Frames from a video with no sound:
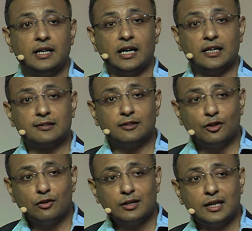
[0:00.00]
as
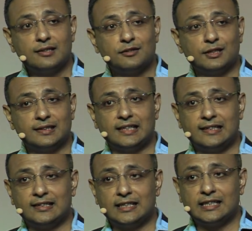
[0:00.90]
long as you
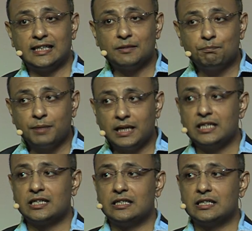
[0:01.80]
assess it in a
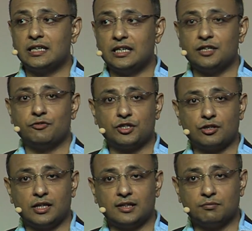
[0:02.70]

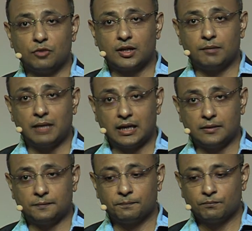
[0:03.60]
patient-individualized
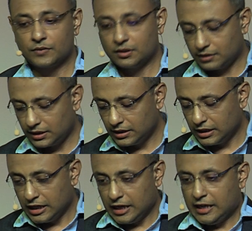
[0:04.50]
manner, all right?
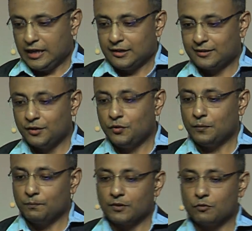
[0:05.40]
So
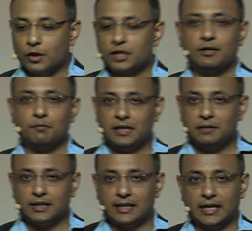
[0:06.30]
what do I
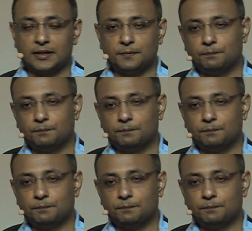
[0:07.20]
mean by that?